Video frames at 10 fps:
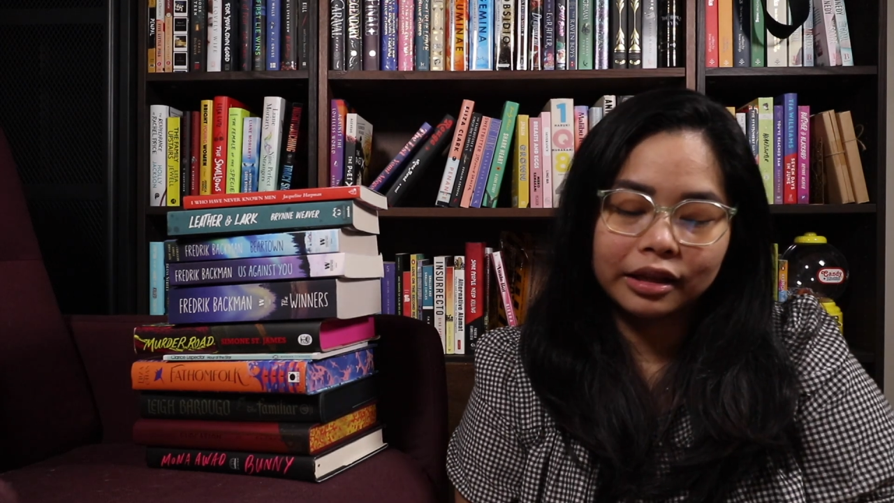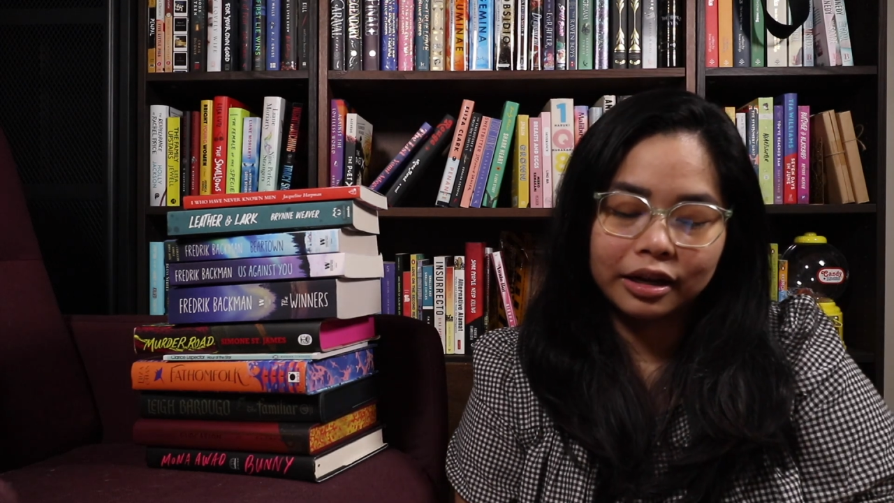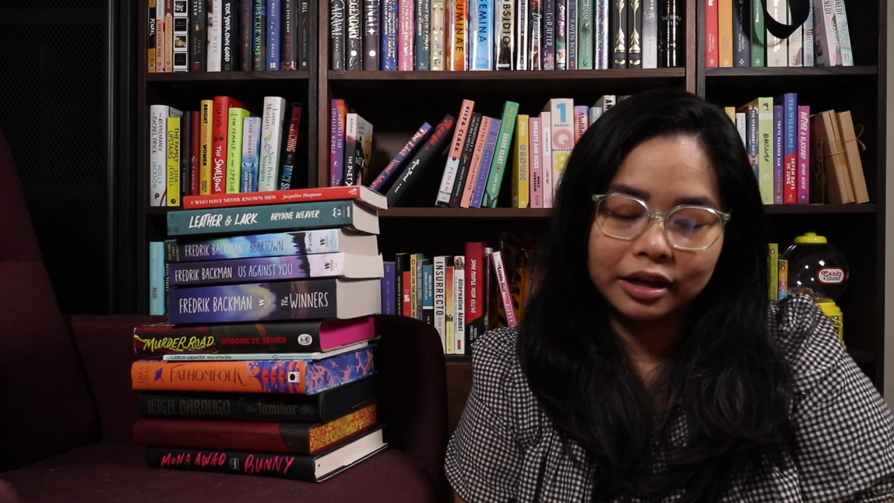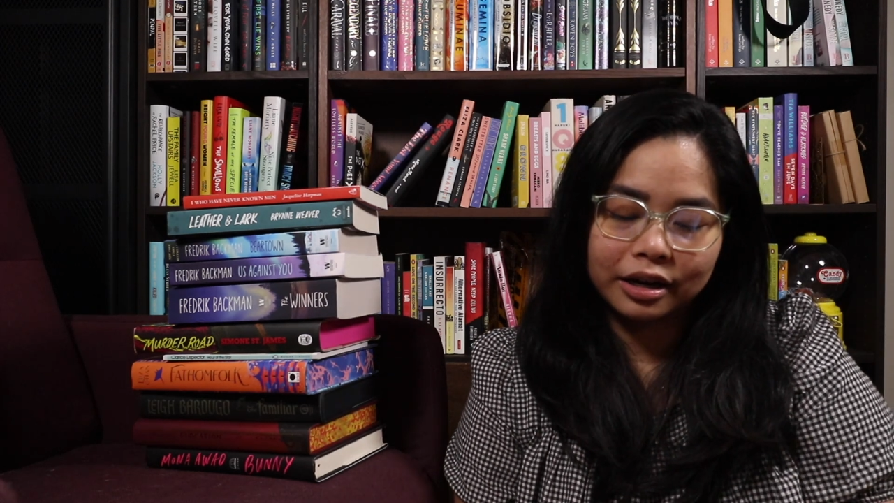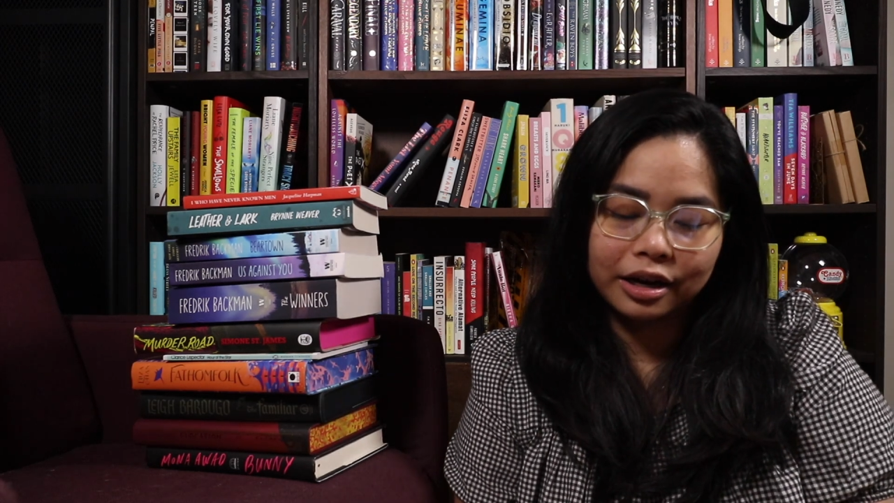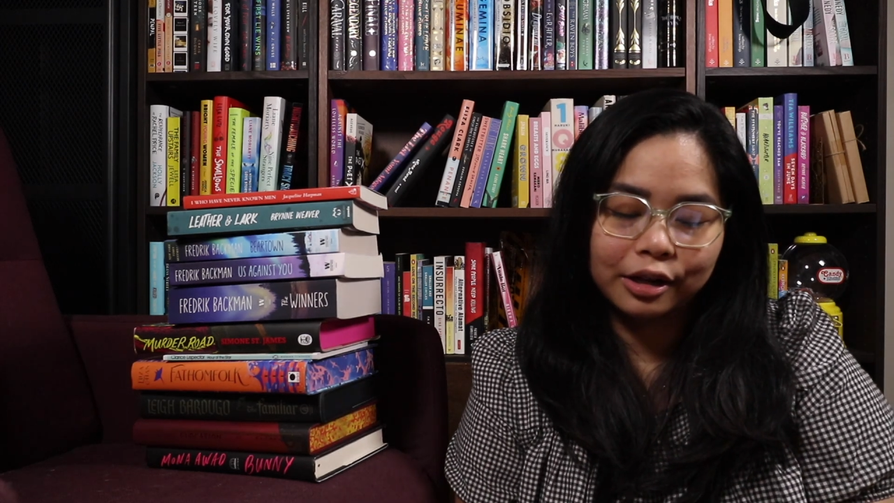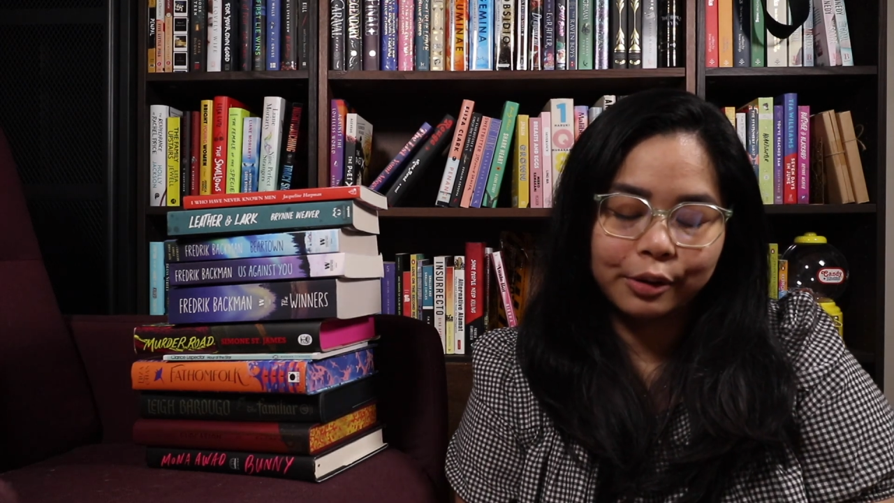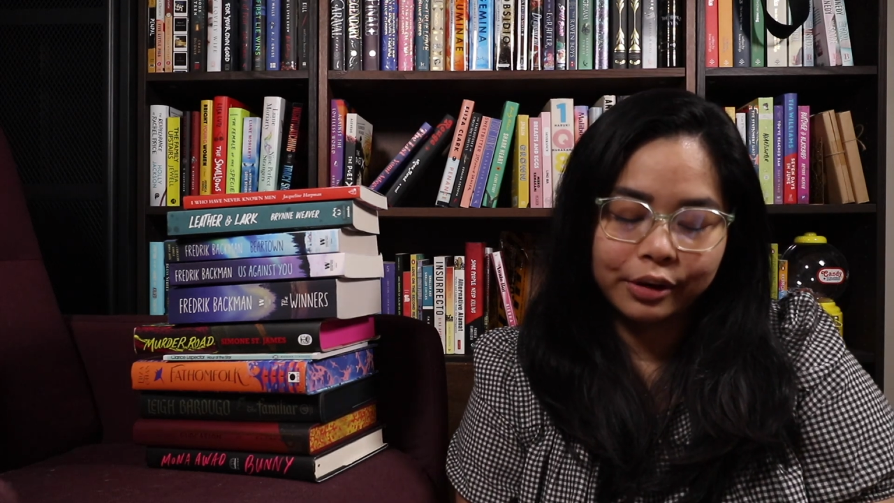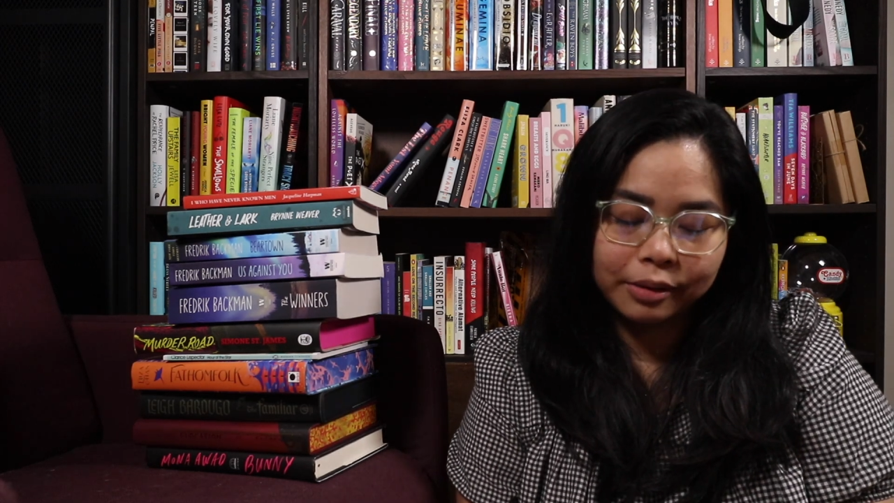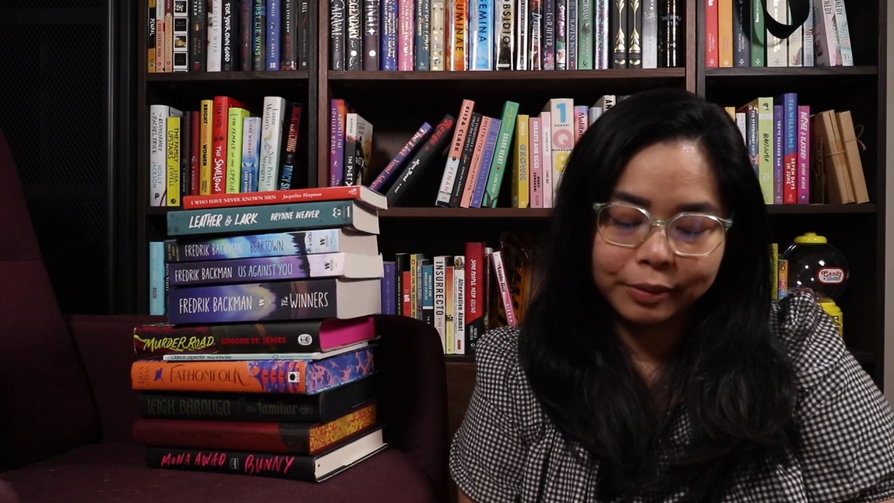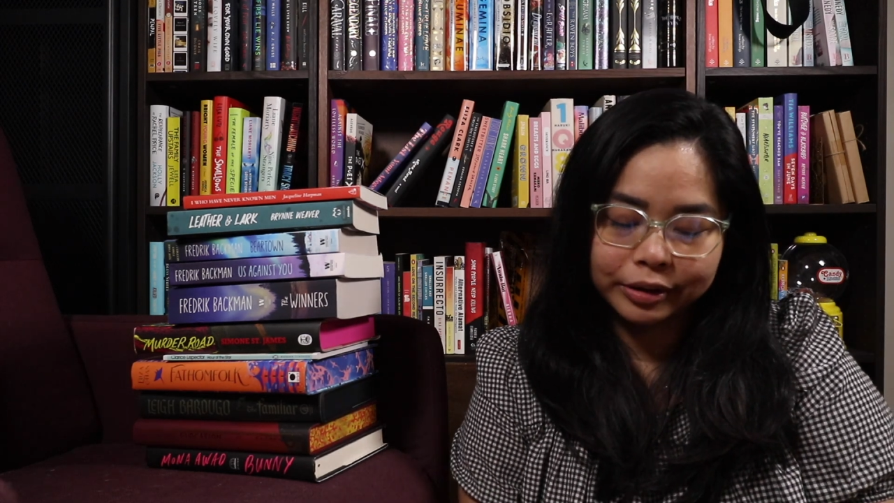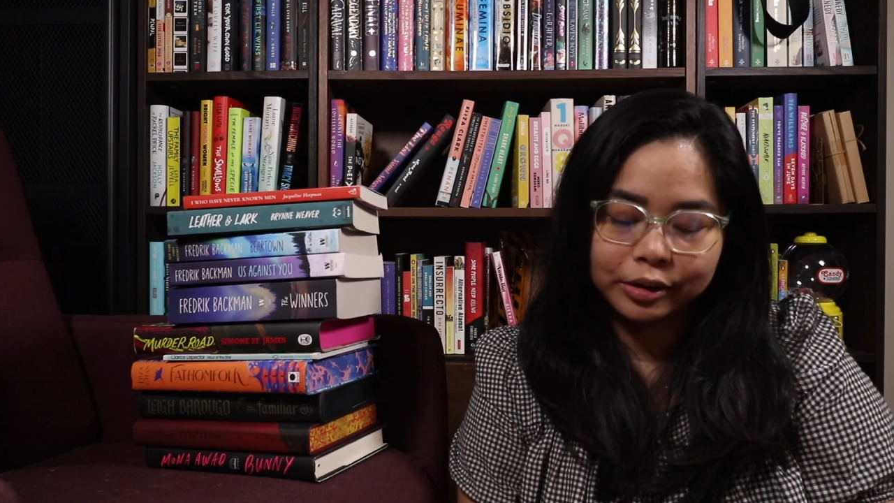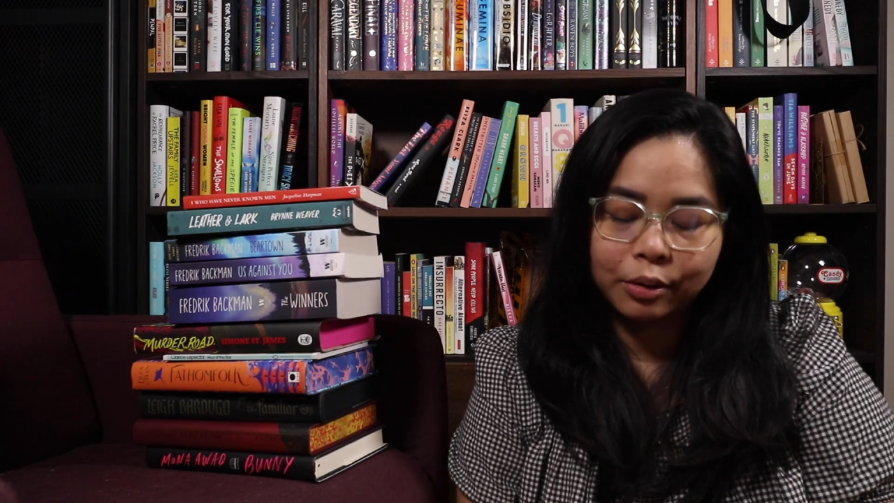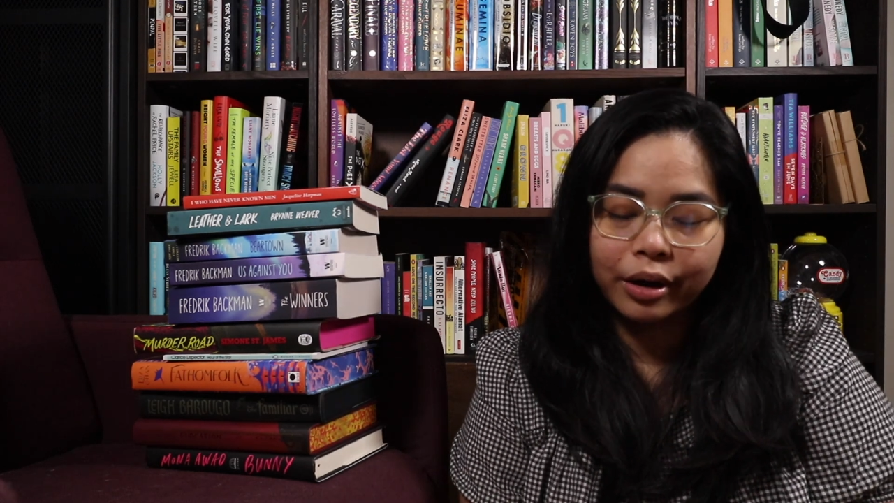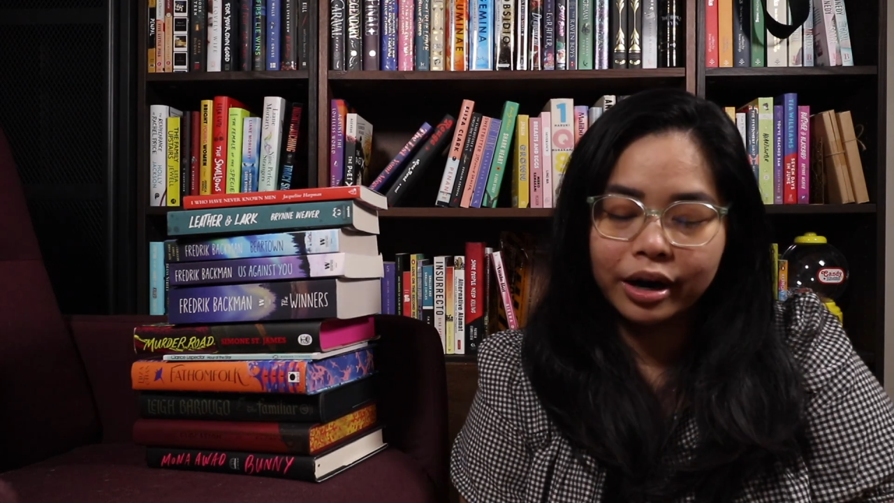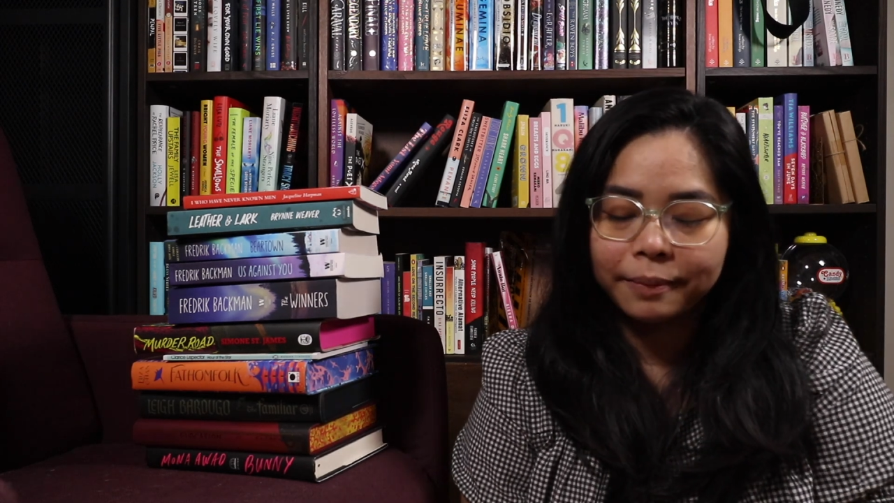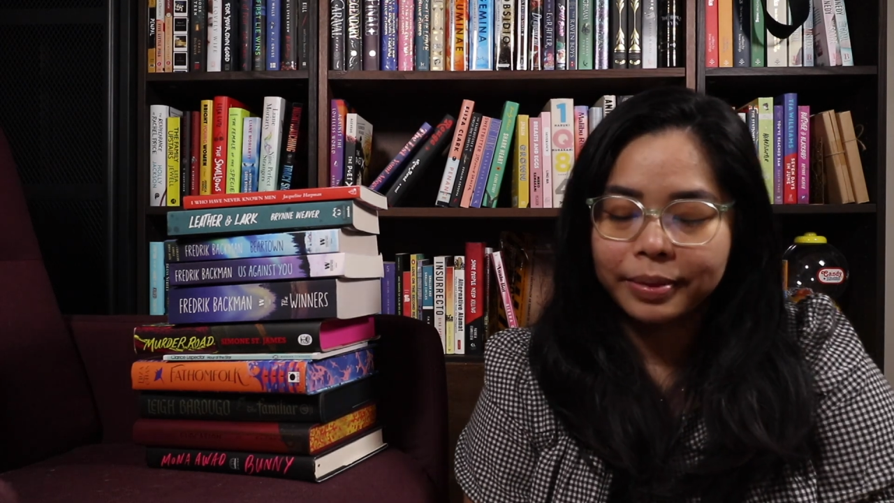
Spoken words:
our local bookstore.